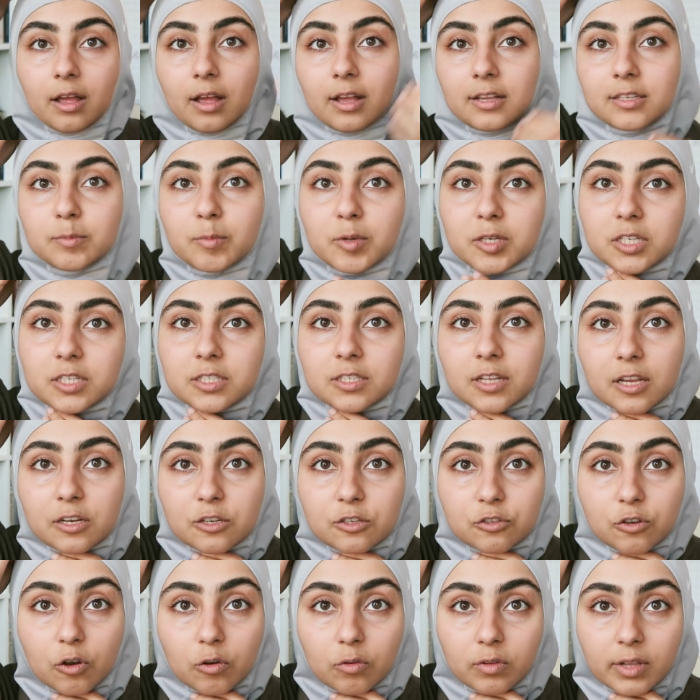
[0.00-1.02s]
as much as I
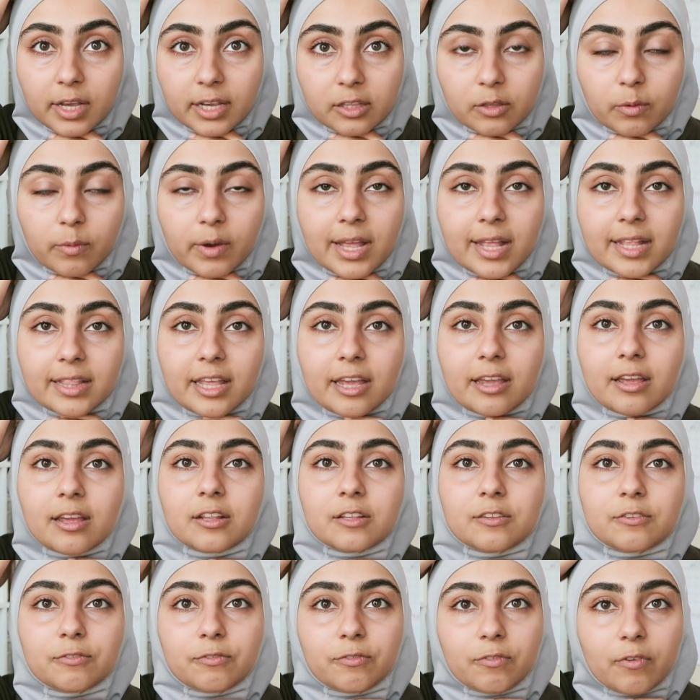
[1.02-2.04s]
don't like the way that
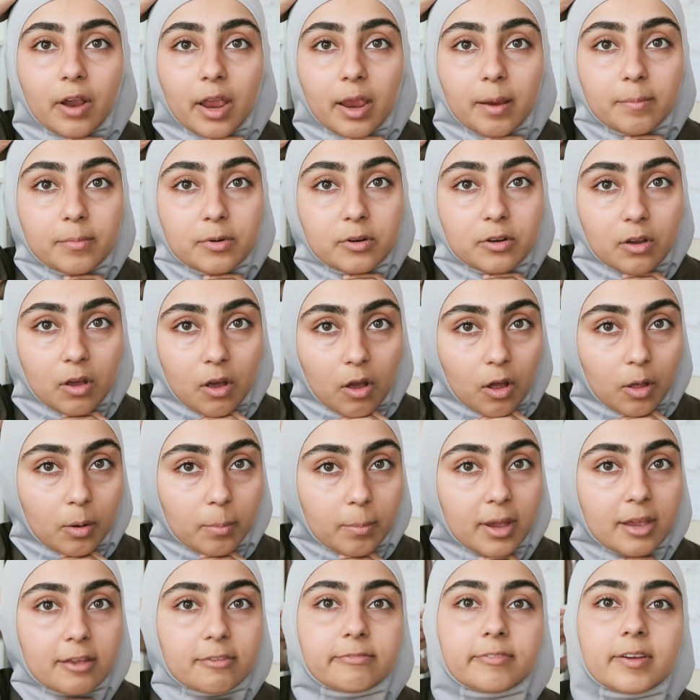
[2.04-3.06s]
it's framed on
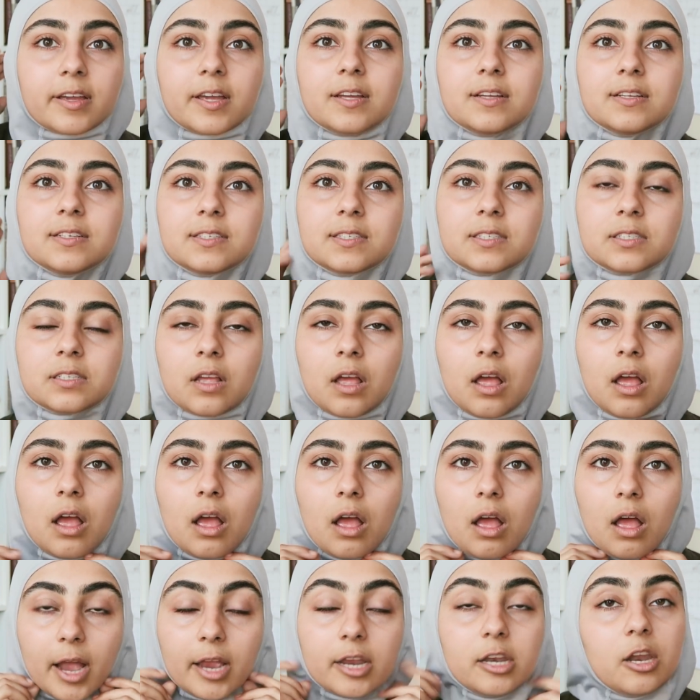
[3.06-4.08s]
my face,
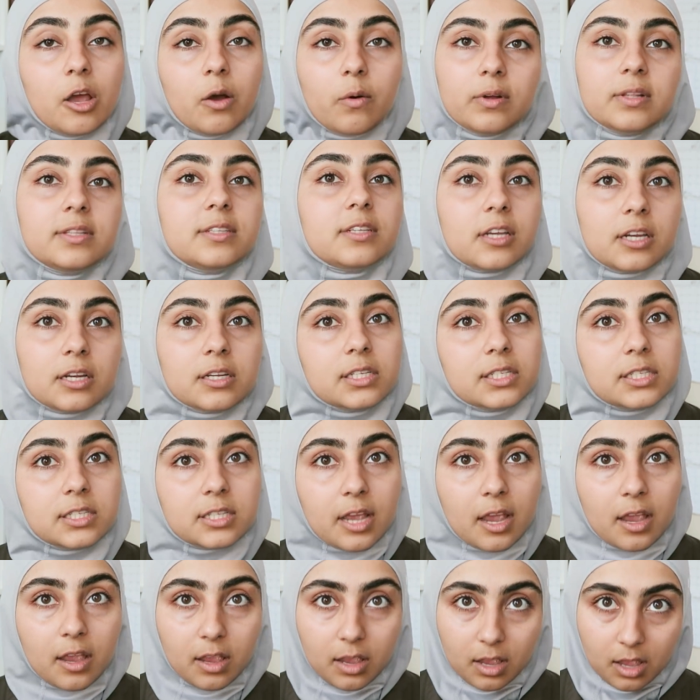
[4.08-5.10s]
I know it's gonna
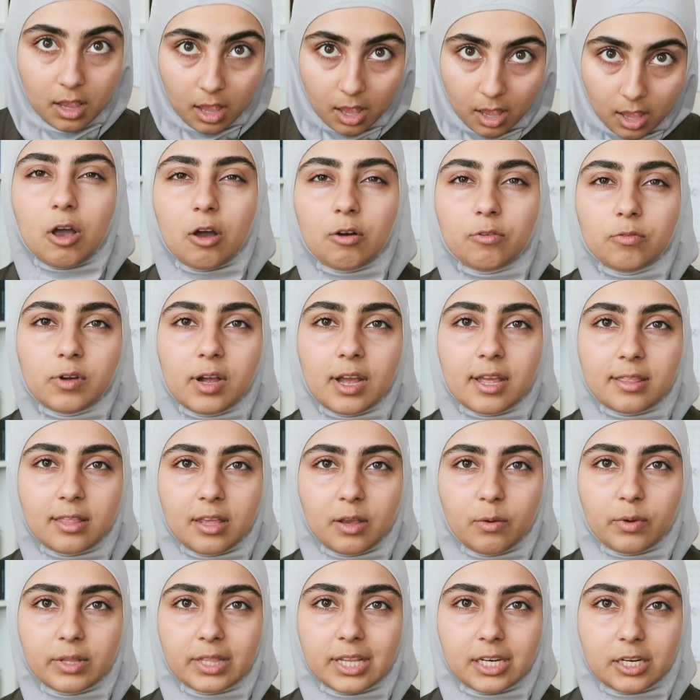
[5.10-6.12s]
stay. Overall, I
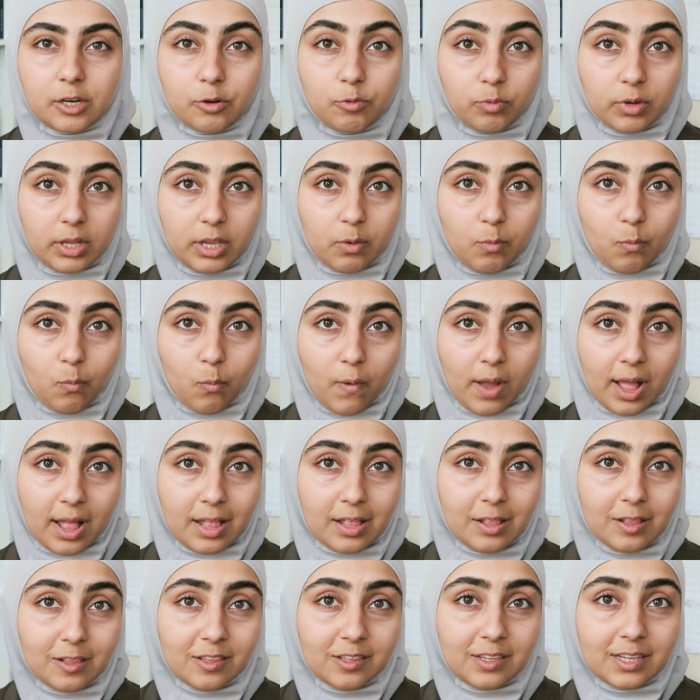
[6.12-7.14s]
think what they did really
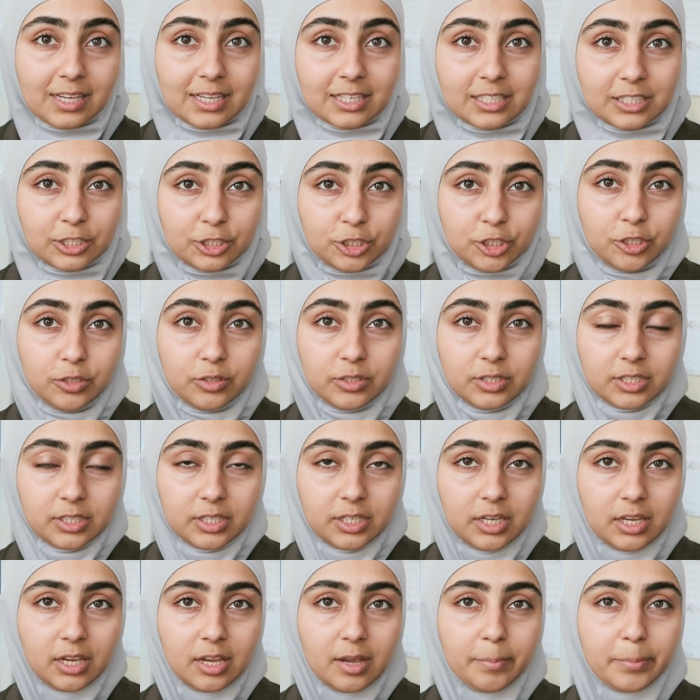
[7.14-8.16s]
well is
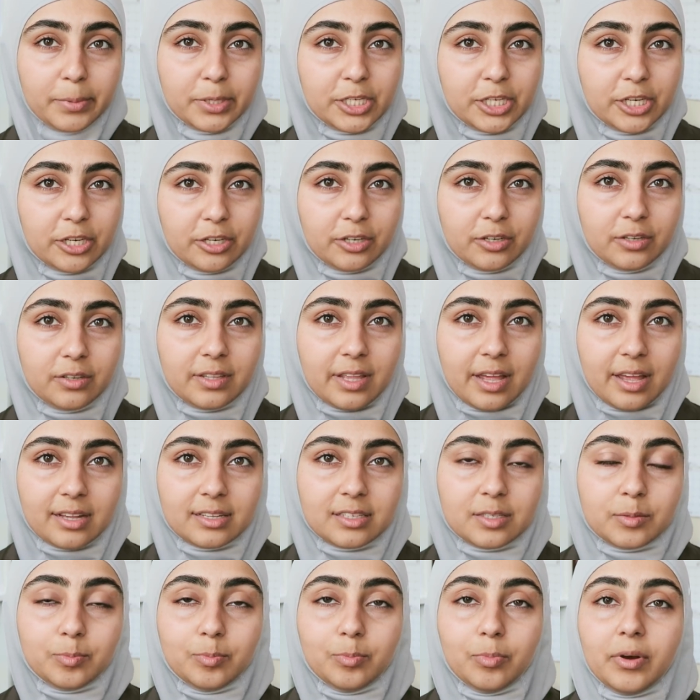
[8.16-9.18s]
choosing a material
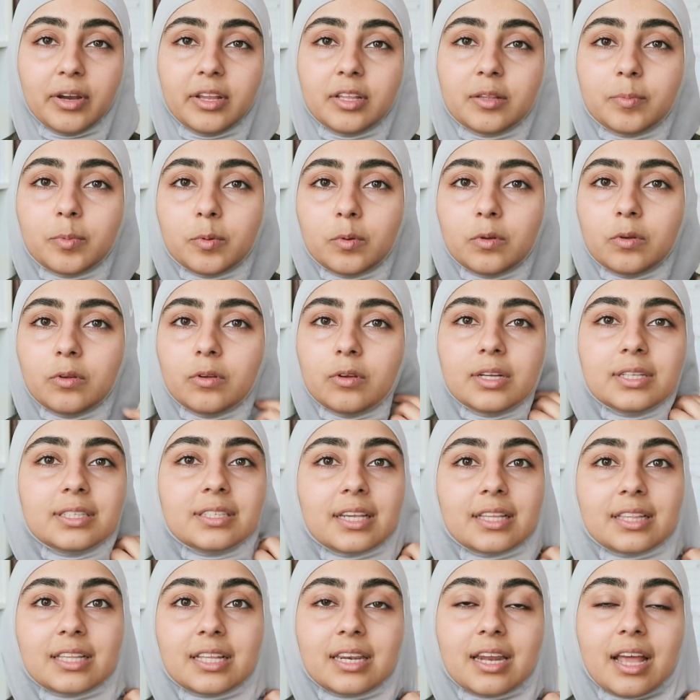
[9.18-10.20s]
that's breathable. It's,
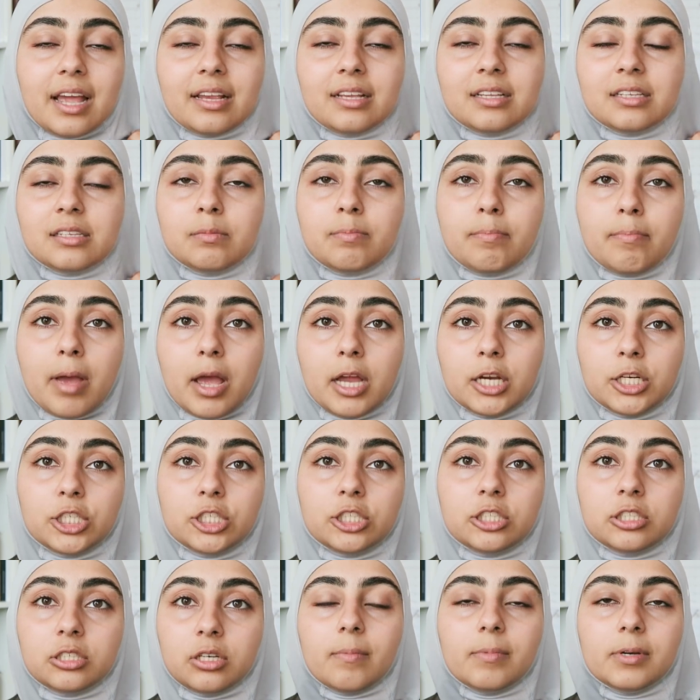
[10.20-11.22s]
like, the nice mesh